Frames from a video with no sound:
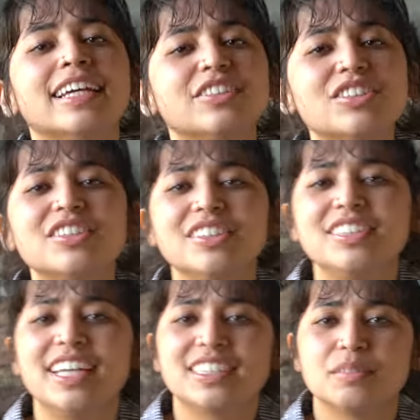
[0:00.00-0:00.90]
it's just good
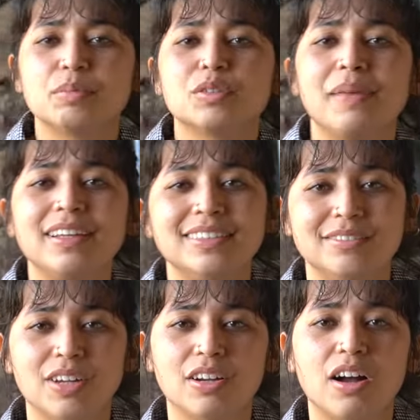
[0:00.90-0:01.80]
to get some
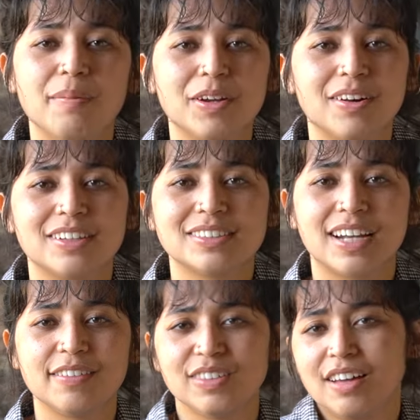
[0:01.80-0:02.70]
perspective on a comic artist that
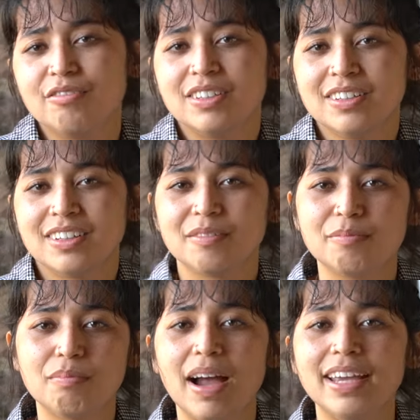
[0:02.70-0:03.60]
I've loved
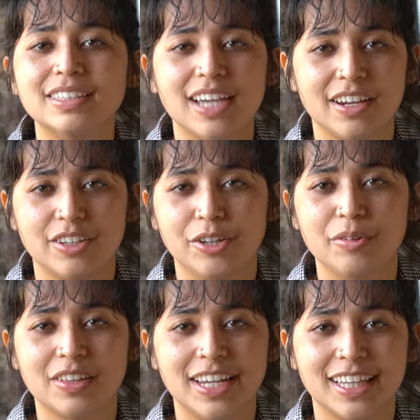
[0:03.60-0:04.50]
my entire
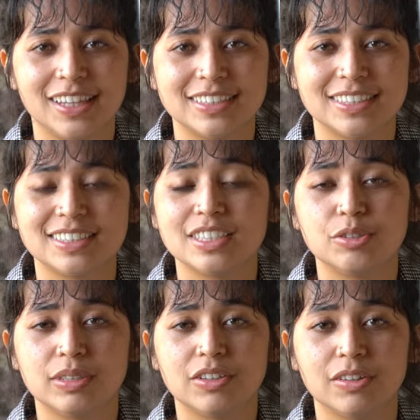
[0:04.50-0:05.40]
youth and adolescence
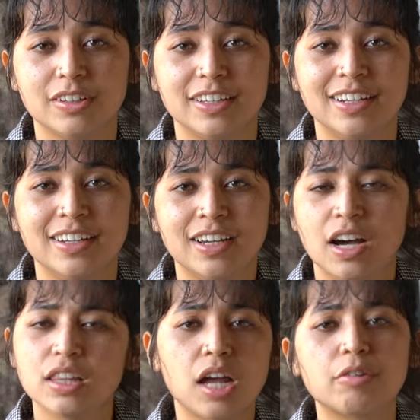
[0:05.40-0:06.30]
into adulthood.
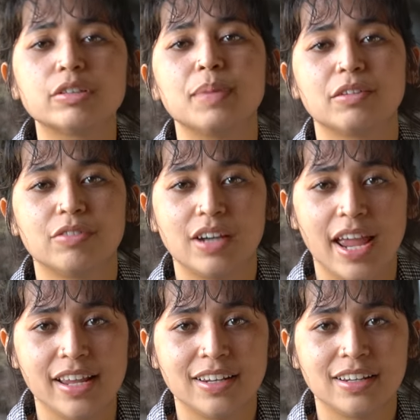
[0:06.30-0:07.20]
A lot of respect for
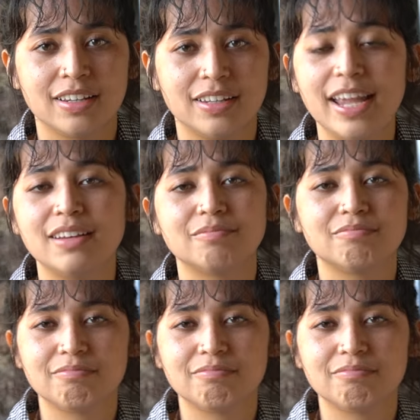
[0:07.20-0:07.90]
Nate. Nate,